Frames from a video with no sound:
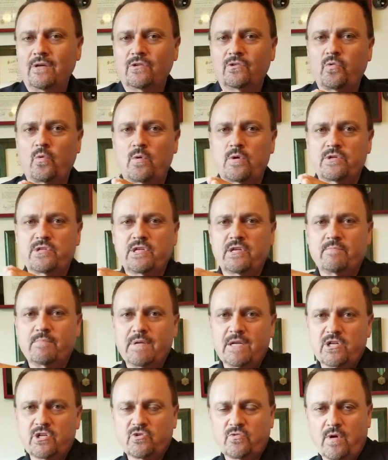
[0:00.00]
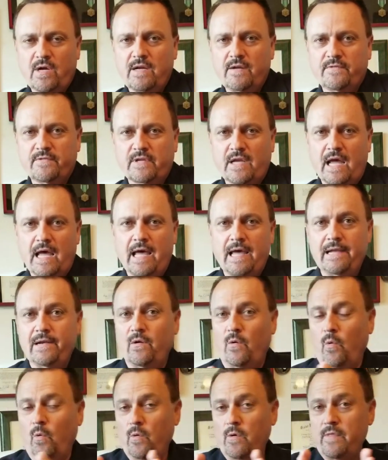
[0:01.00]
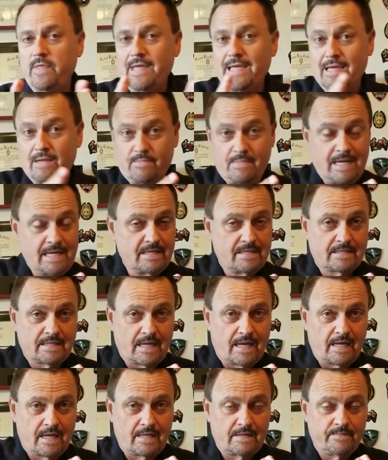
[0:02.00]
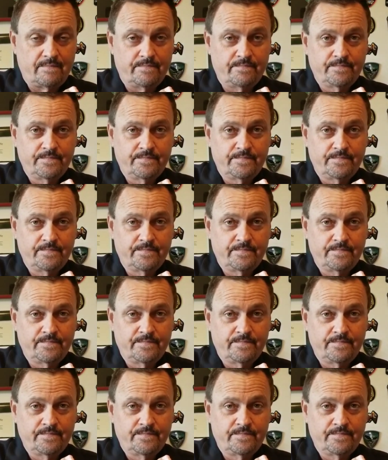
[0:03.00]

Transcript: towards the administrative side or the inmate side,